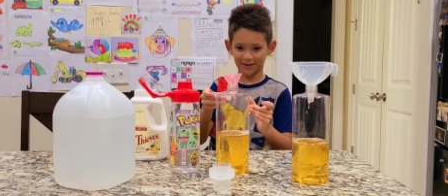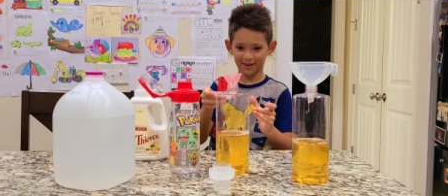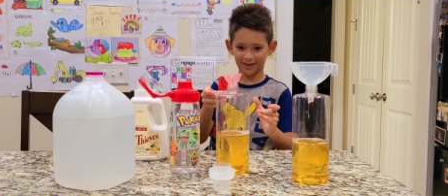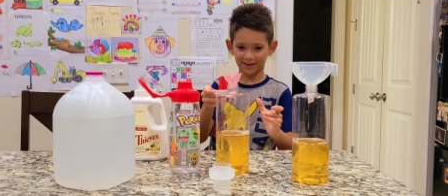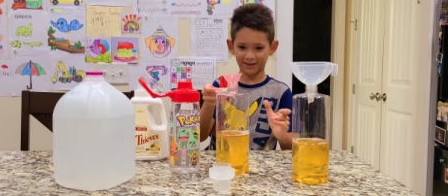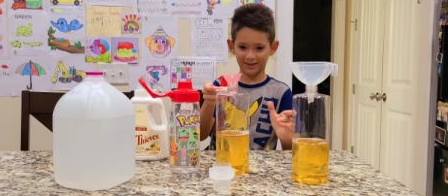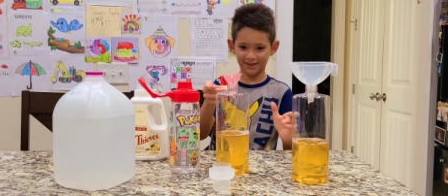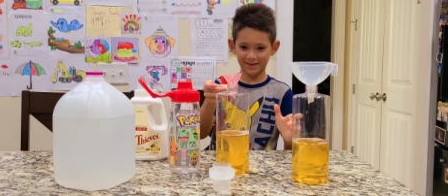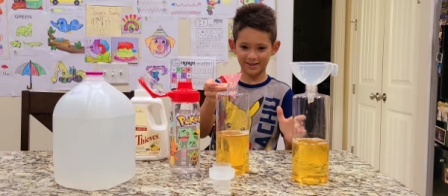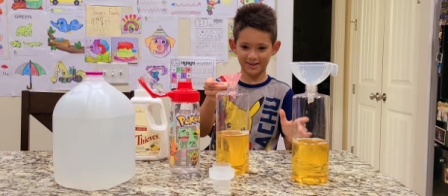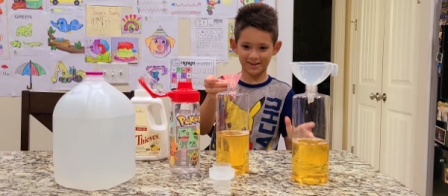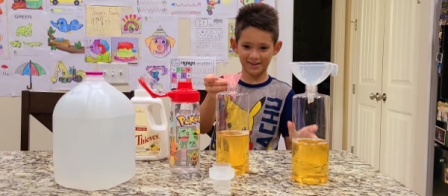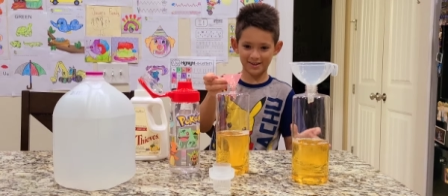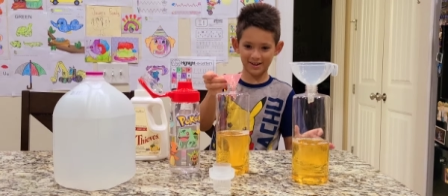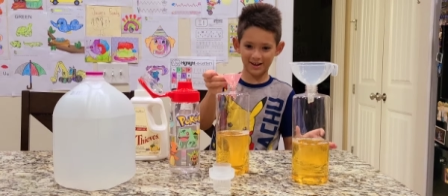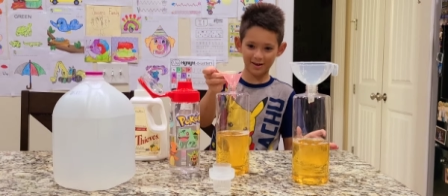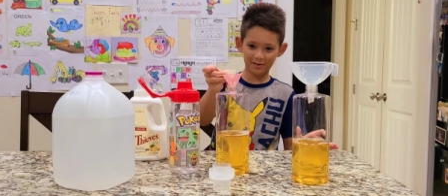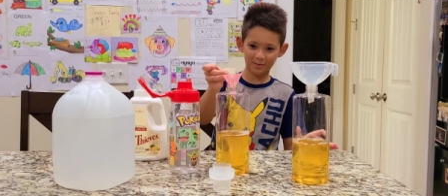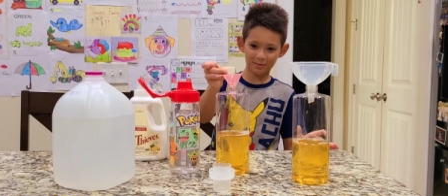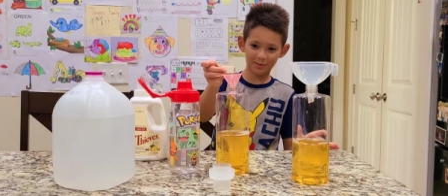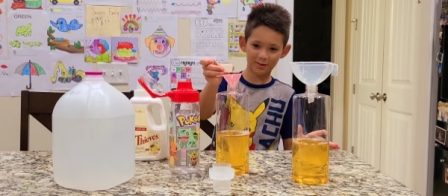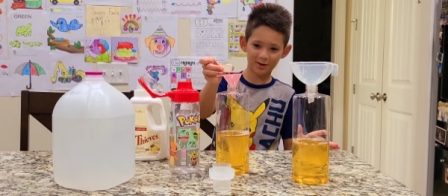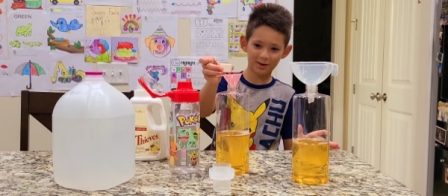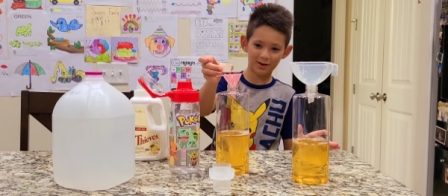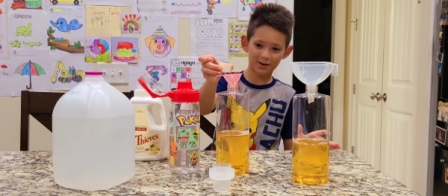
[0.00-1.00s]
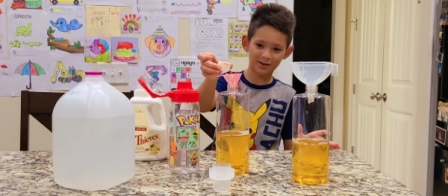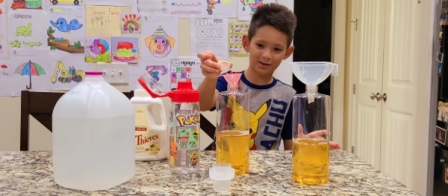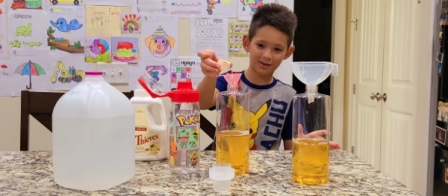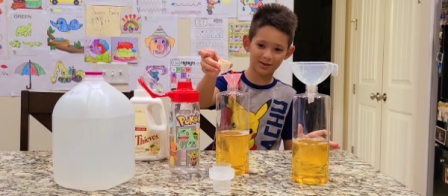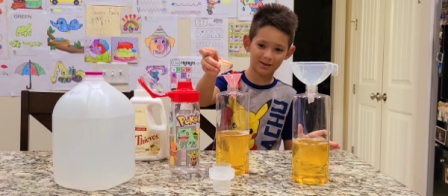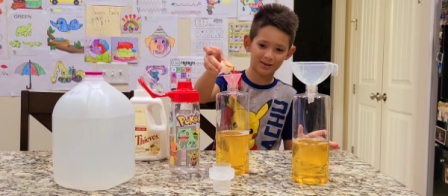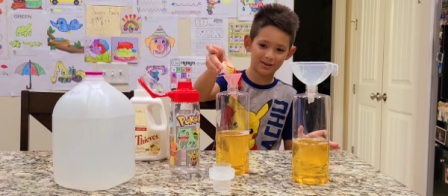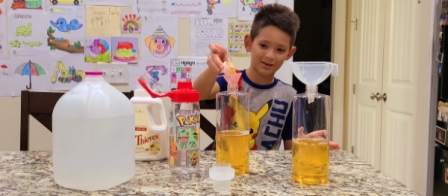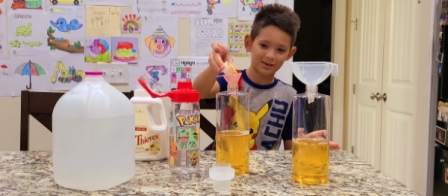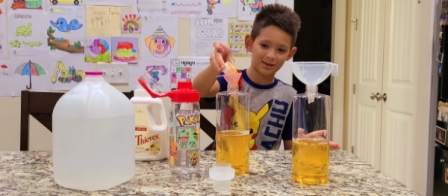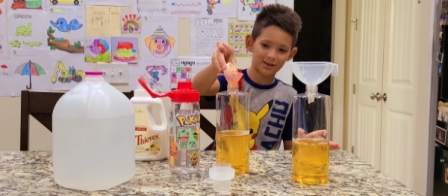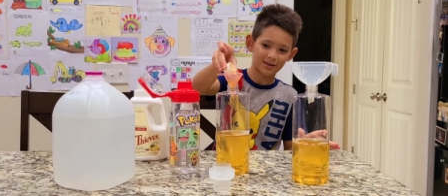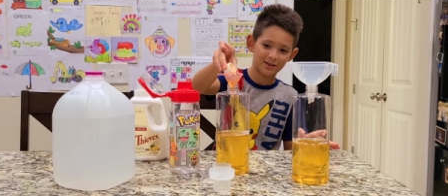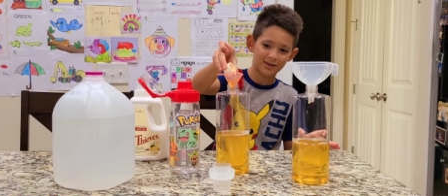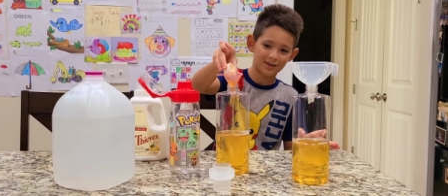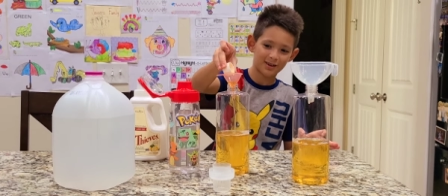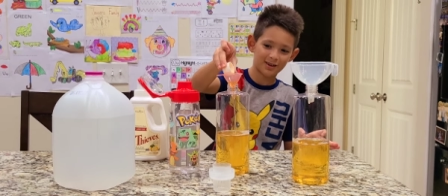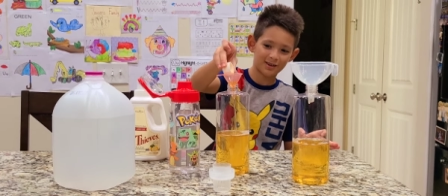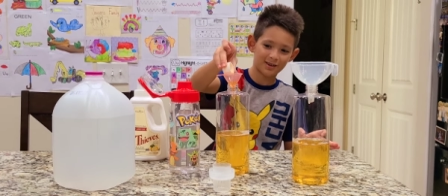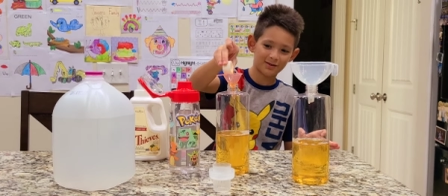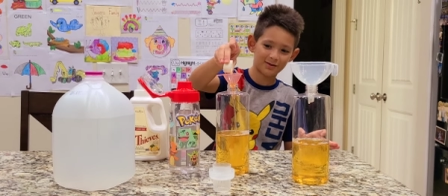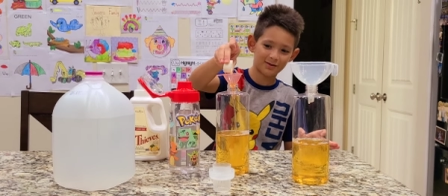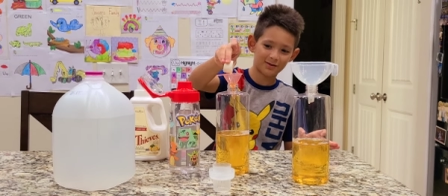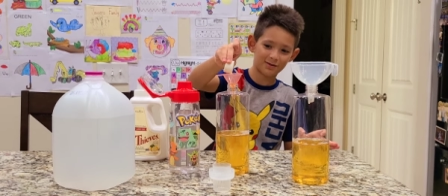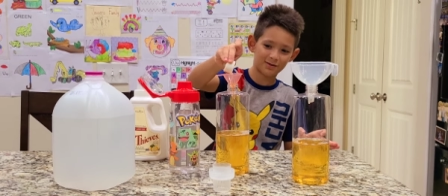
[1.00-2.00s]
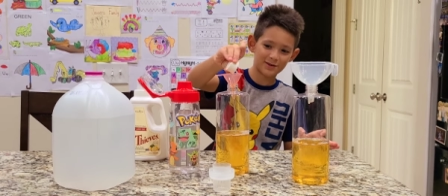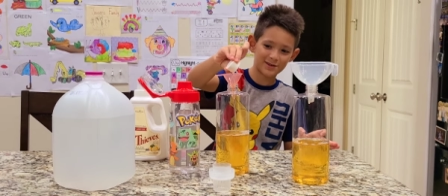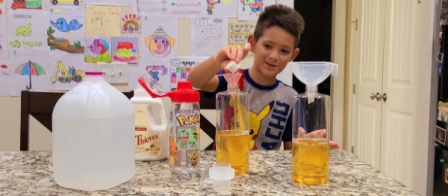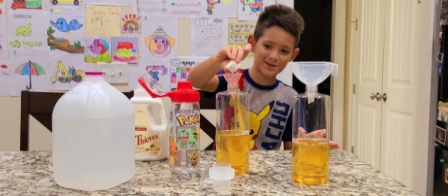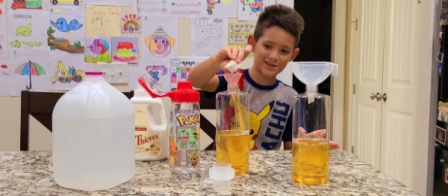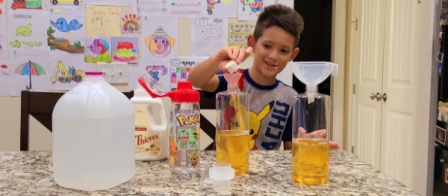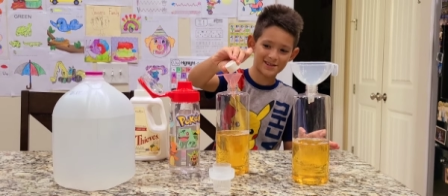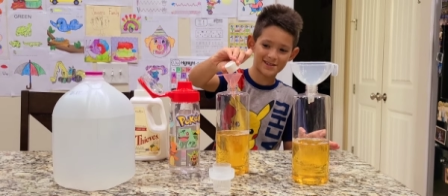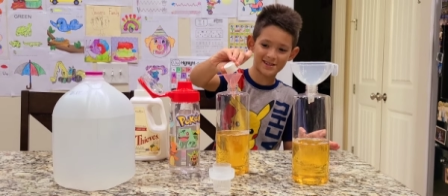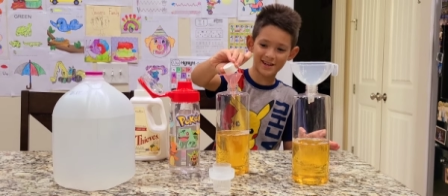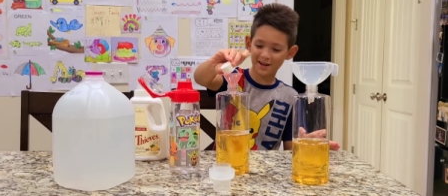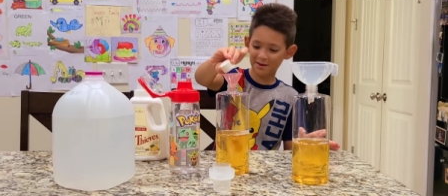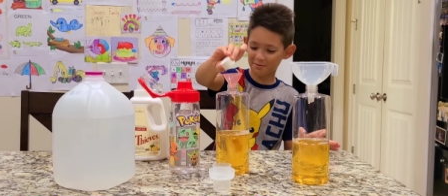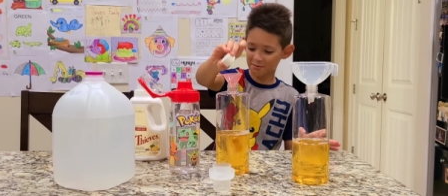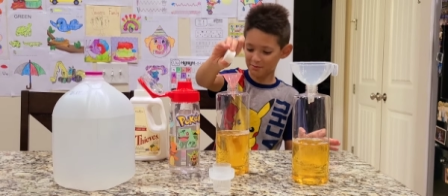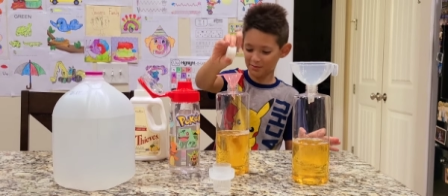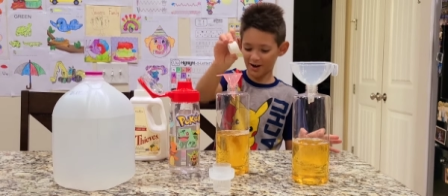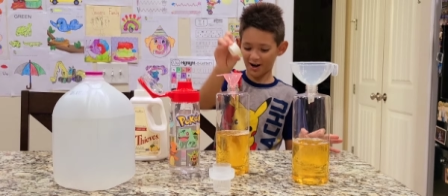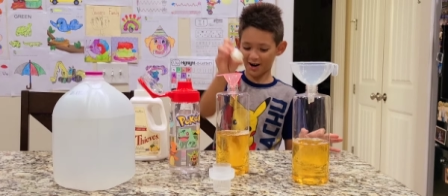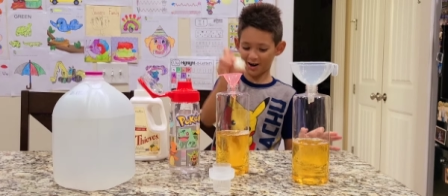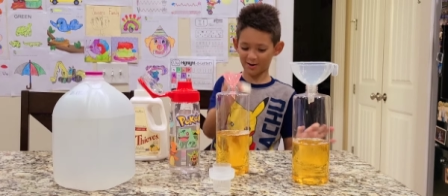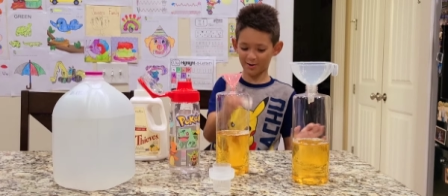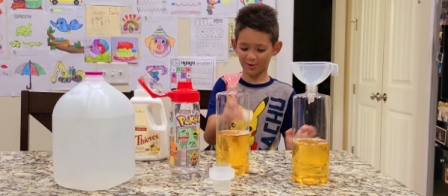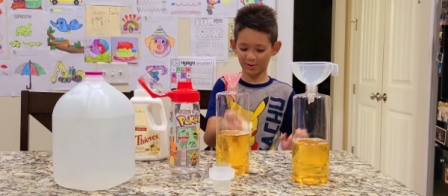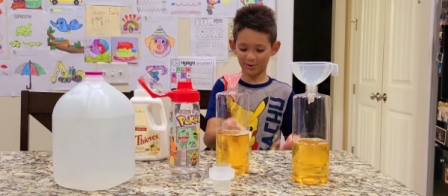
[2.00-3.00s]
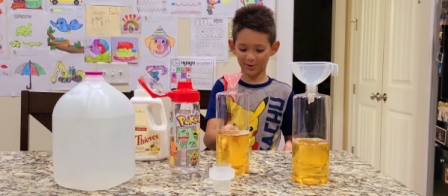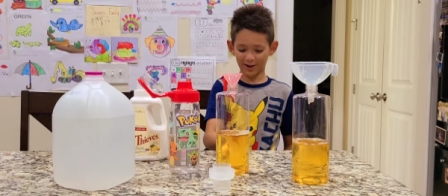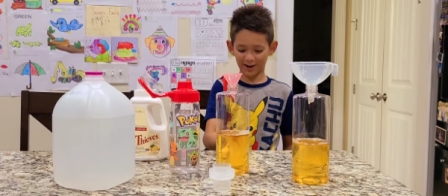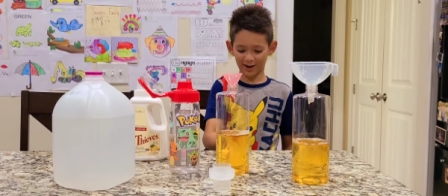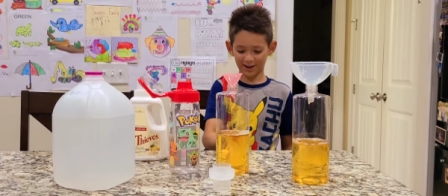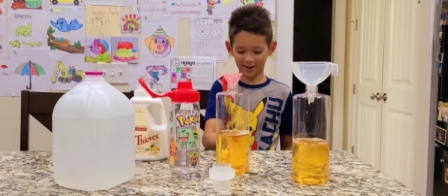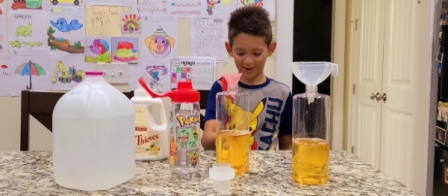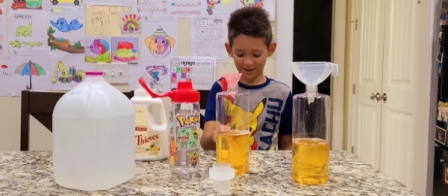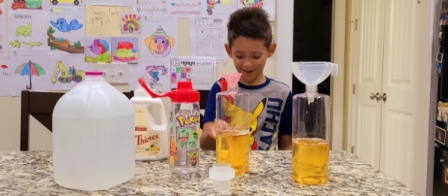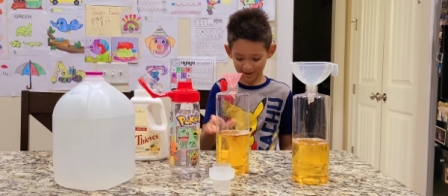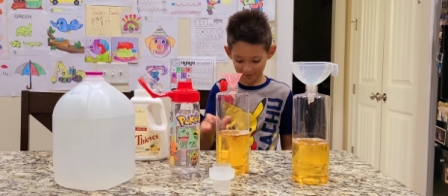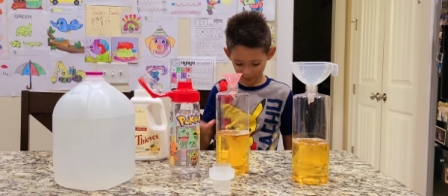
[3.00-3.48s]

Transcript: and the same for the same bottle, I okay.